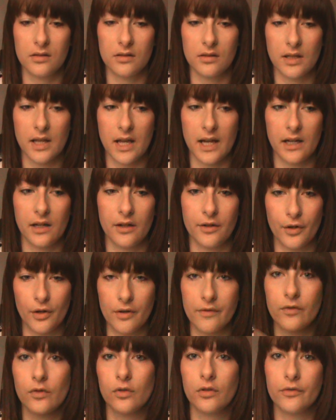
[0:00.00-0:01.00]
like an
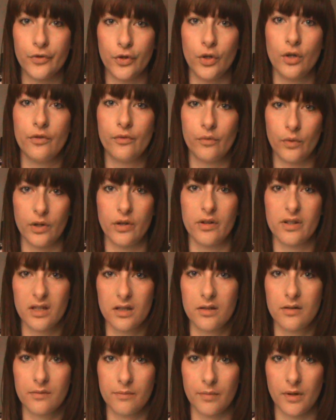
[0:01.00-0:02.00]
overall view of what your
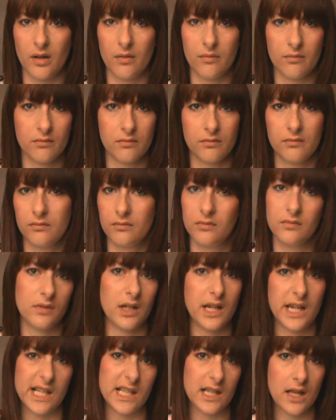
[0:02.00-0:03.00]
sperm
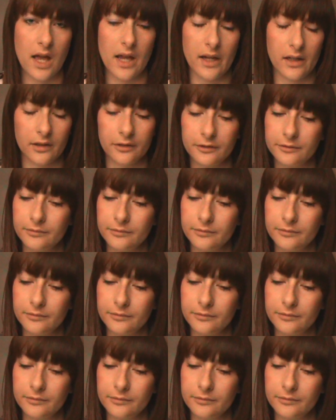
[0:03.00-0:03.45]
is like.